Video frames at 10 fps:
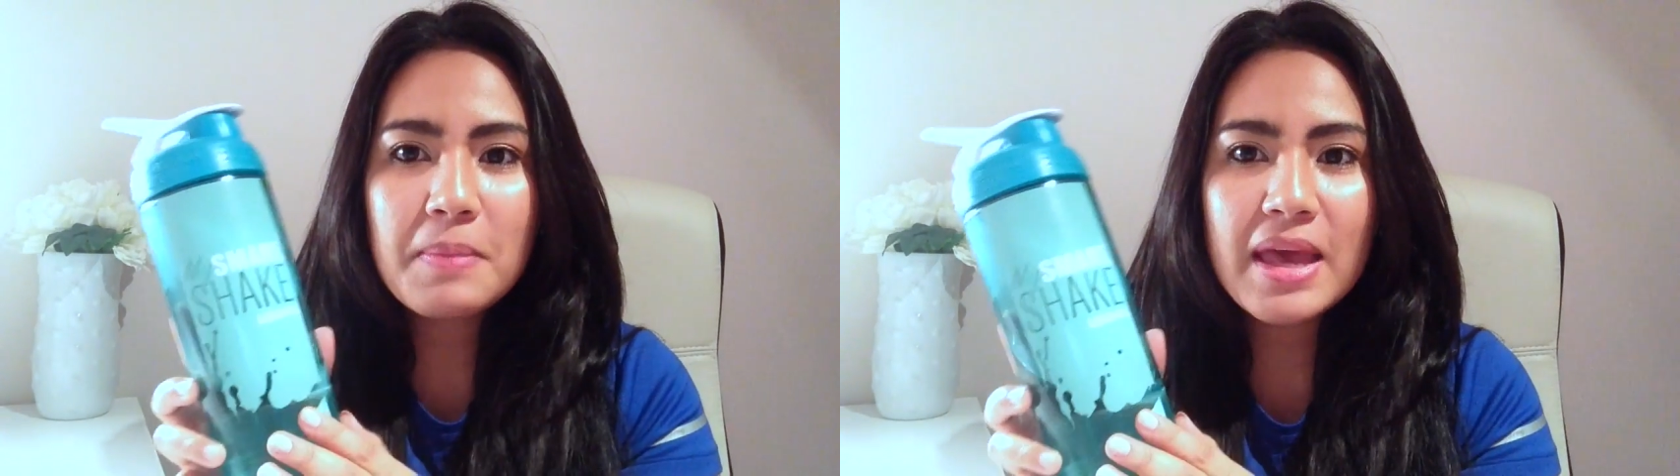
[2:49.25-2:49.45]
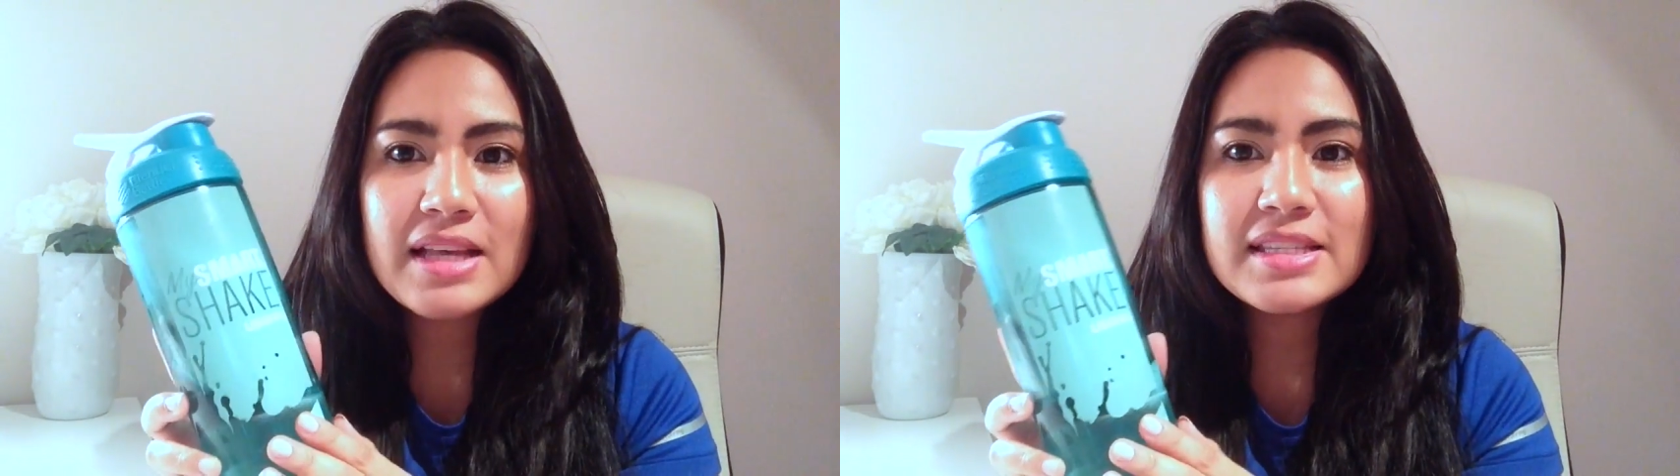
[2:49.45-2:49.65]

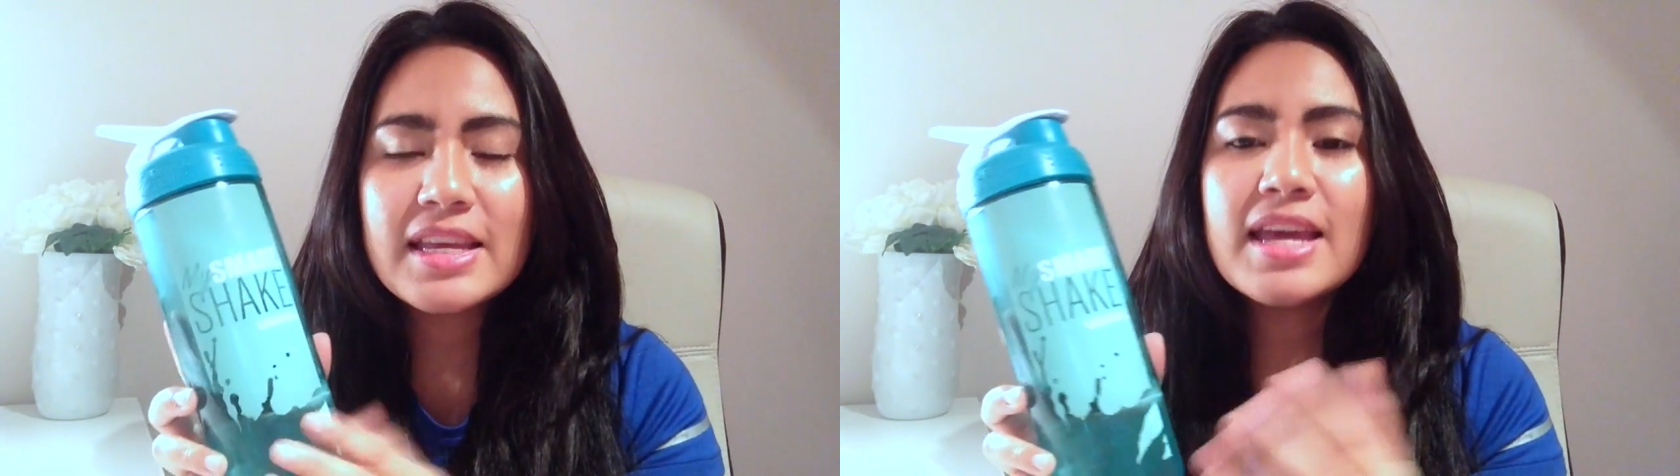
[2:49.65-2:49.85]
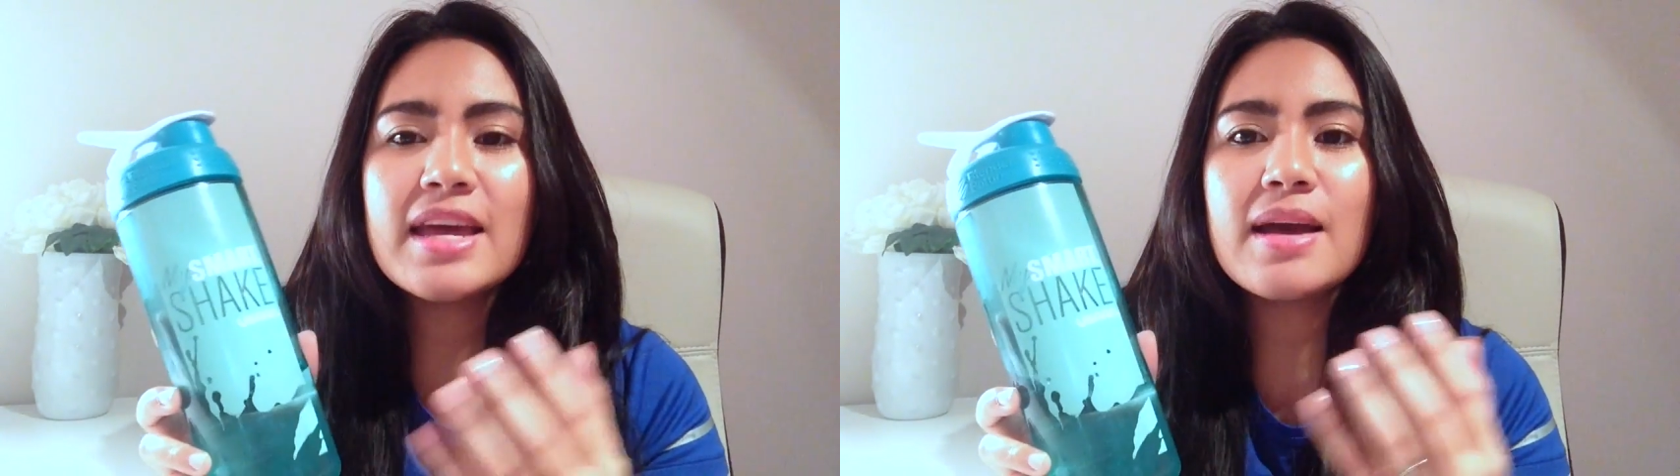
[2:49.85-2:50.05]

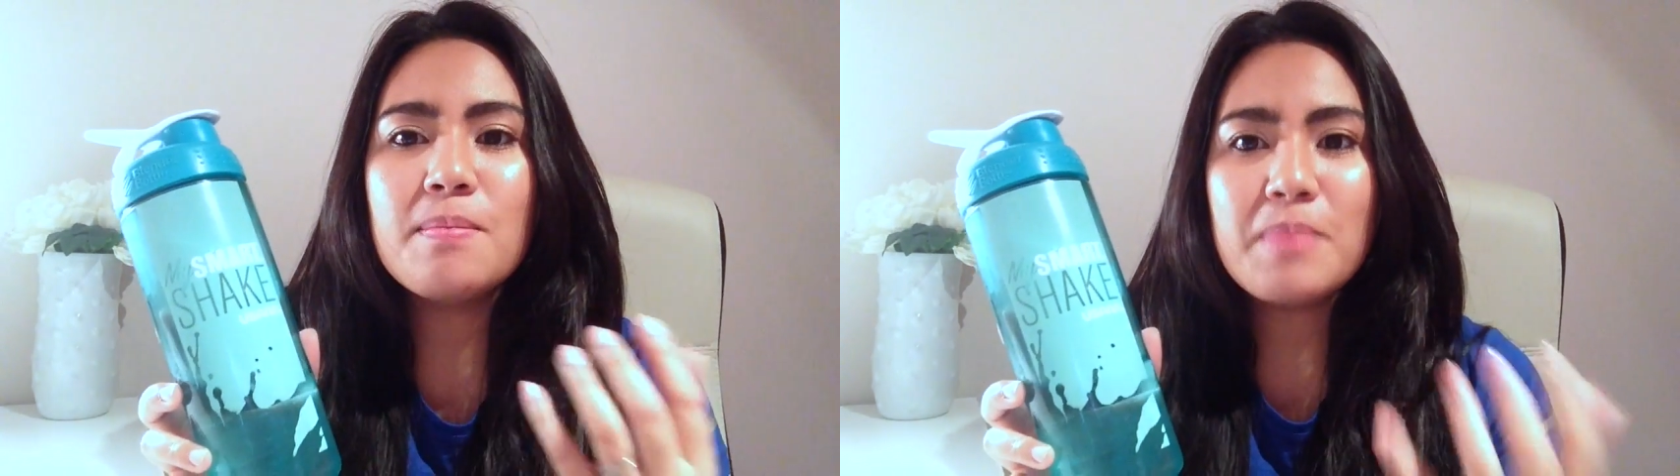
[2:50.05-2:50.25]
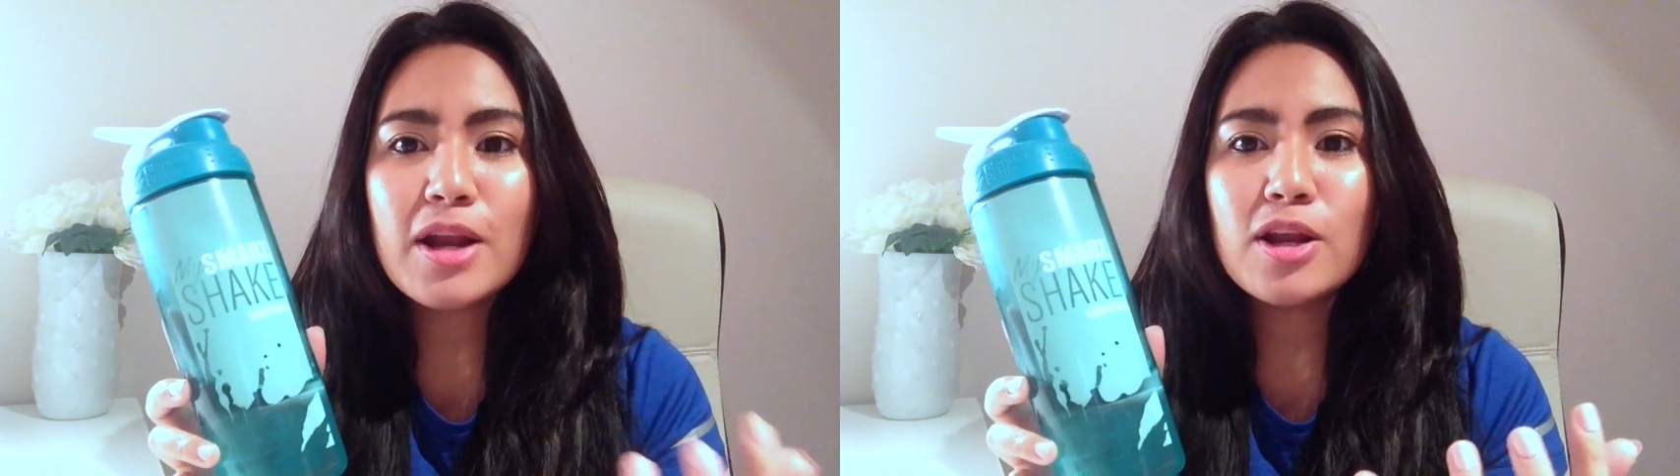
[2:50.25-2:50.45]

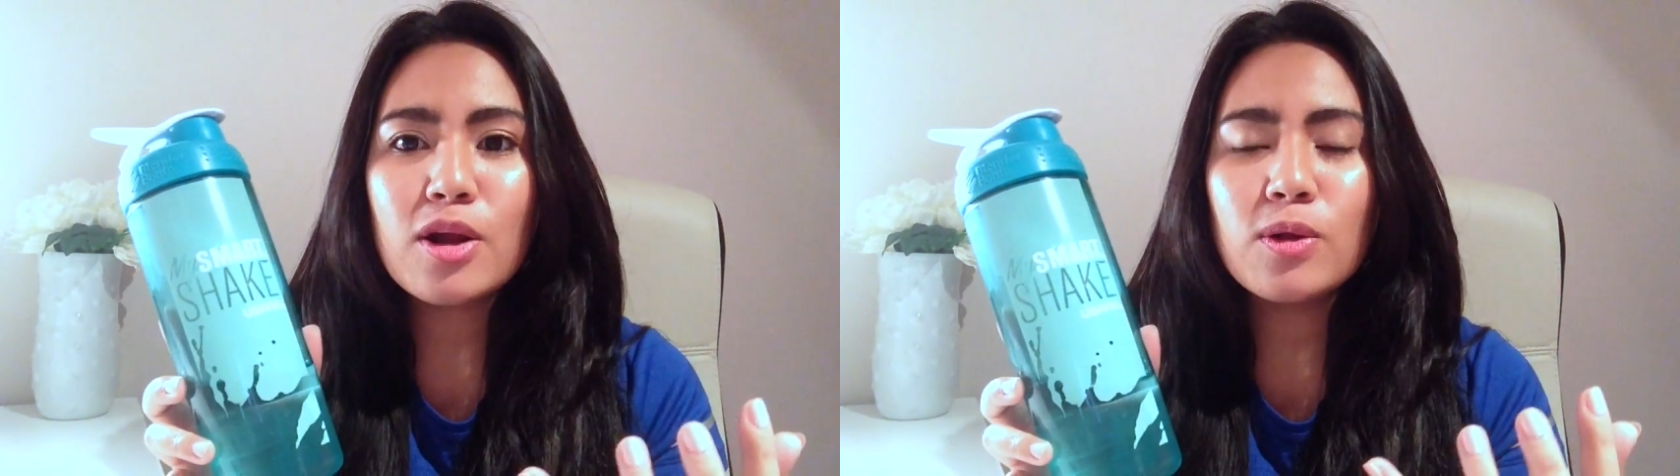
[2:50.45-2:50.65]
amazing, but it